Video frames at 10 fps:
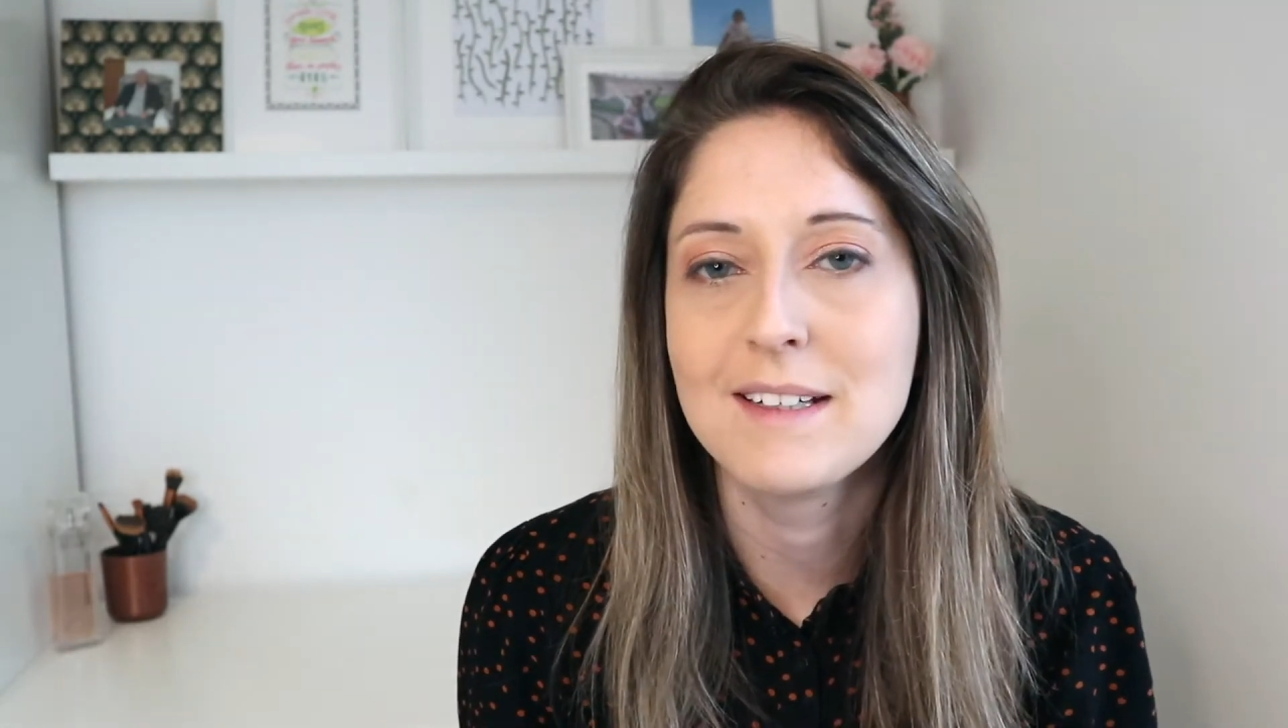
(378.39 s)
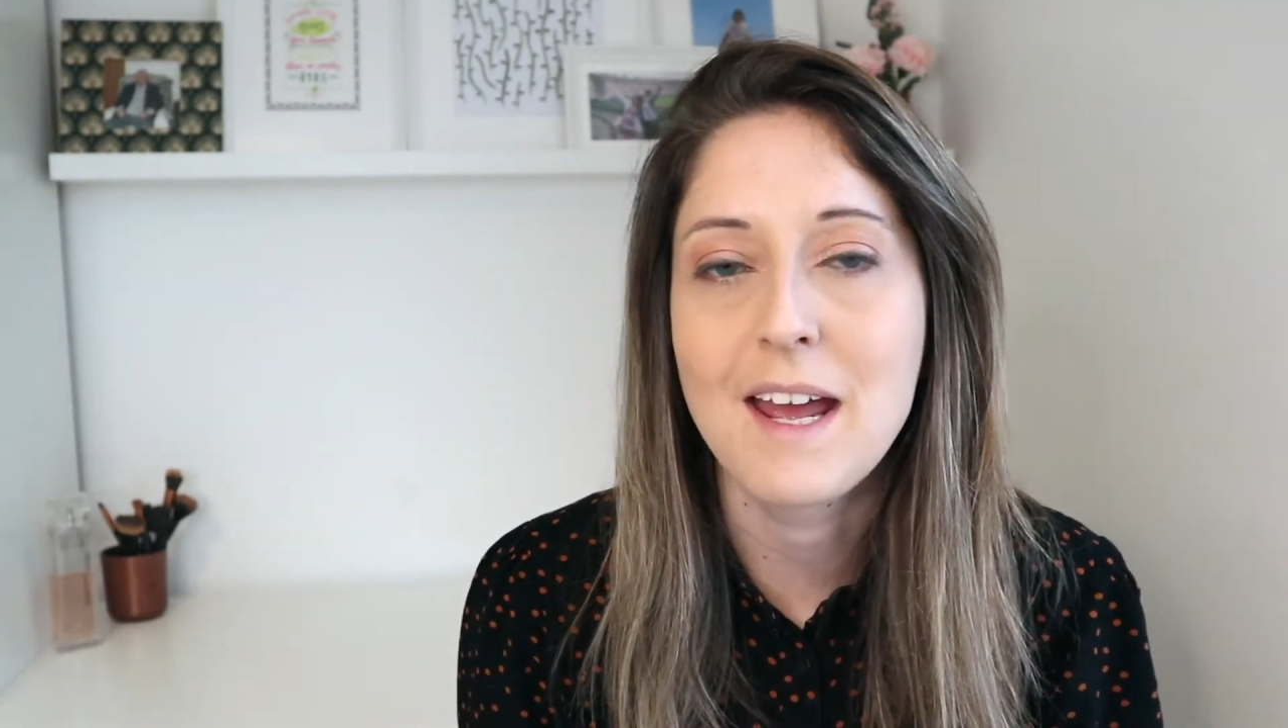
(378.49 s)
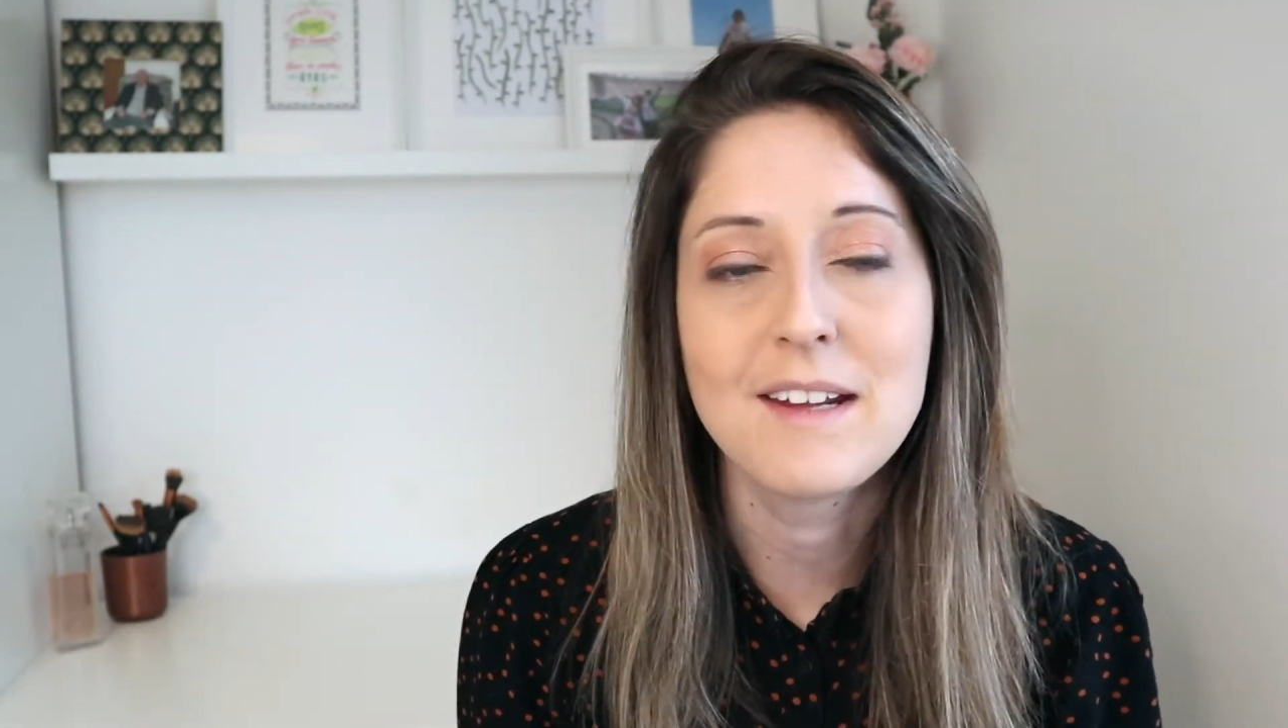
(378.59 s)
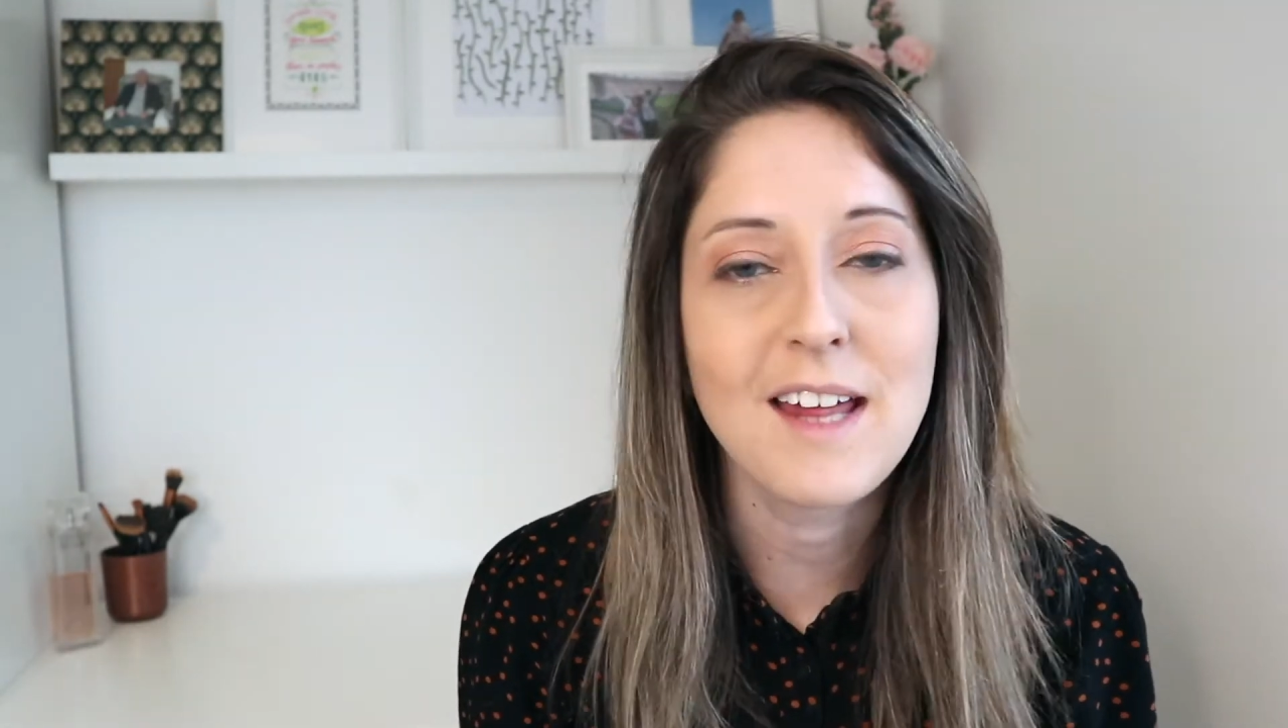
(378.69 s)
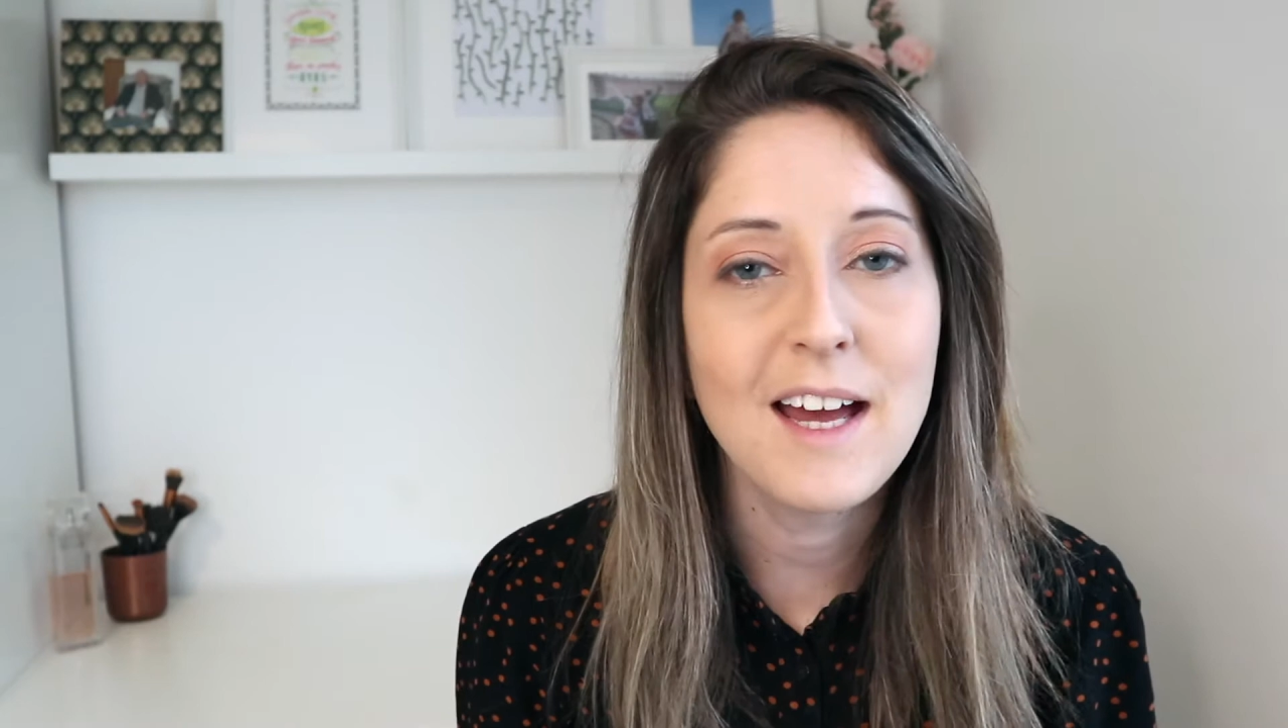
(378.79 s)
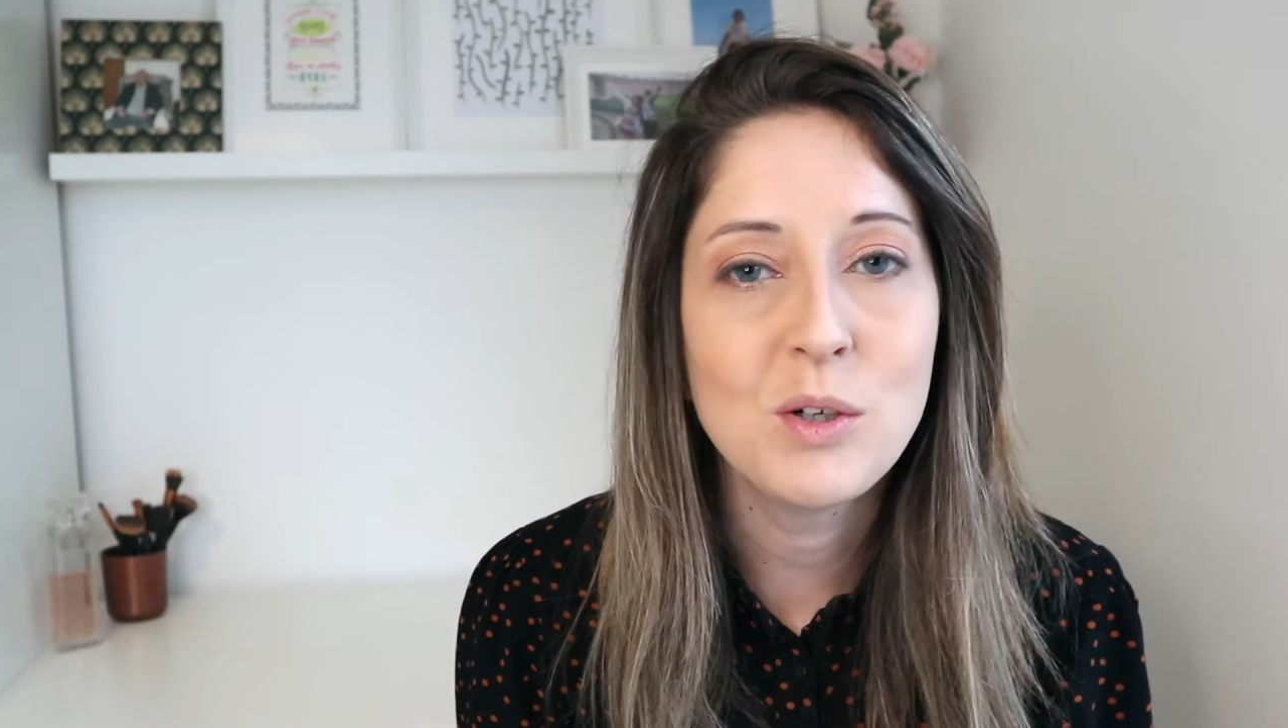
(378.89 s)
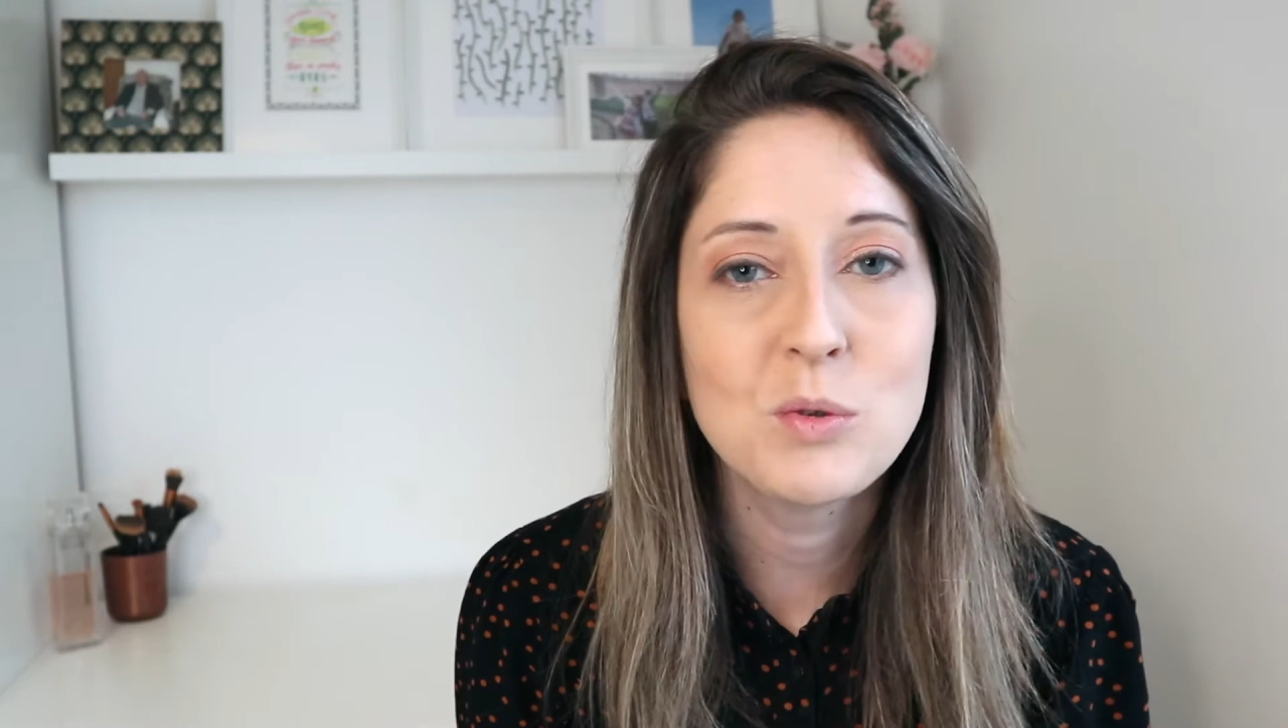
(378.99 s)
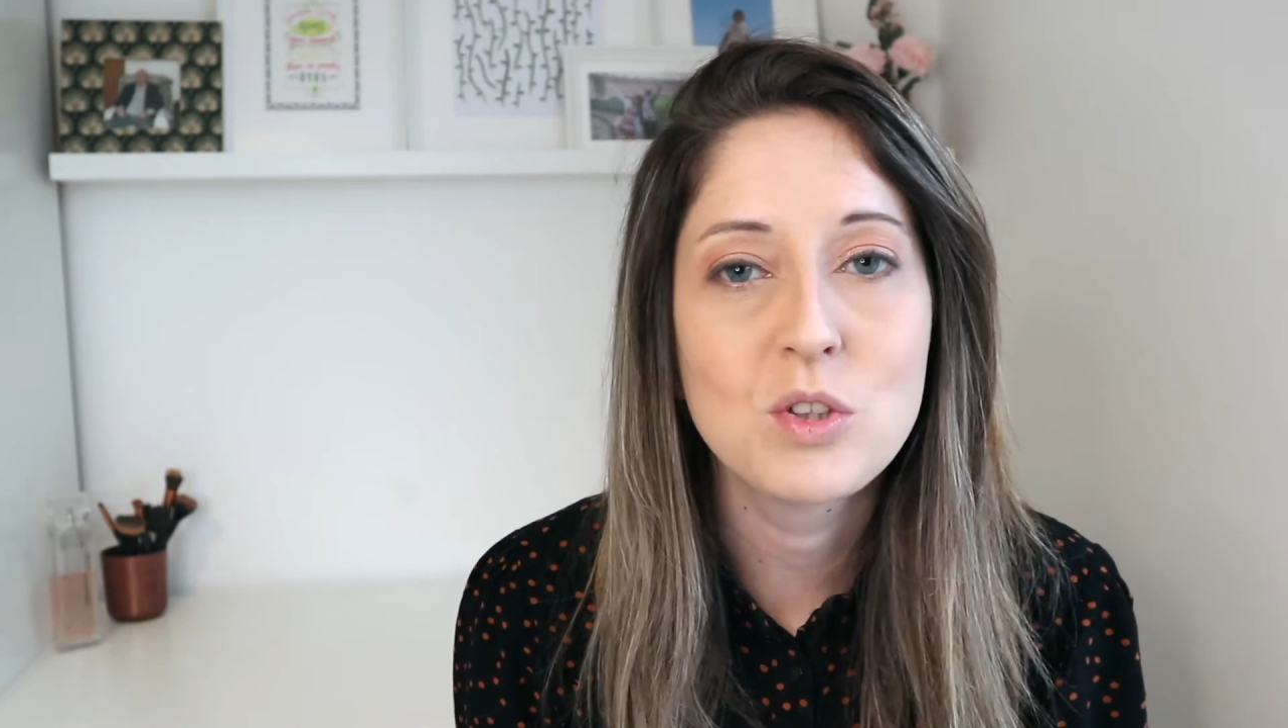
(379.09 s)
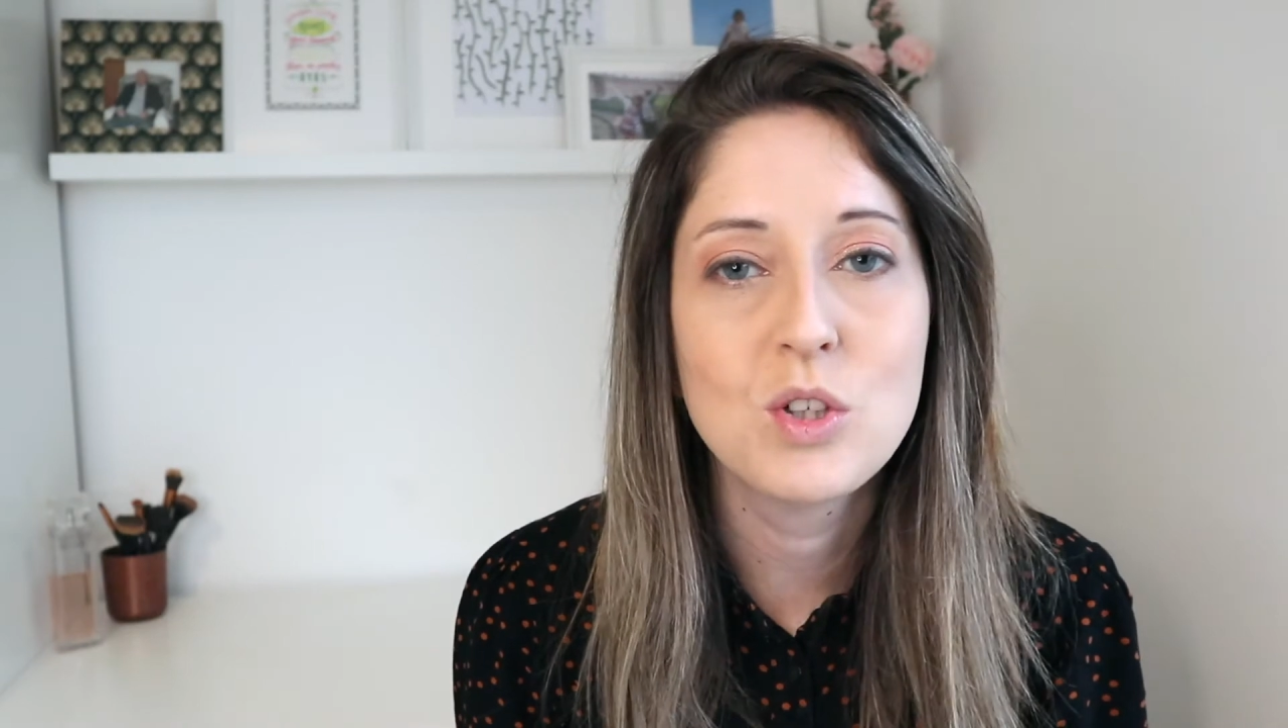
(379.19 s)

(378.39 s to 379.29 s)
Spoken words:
days out,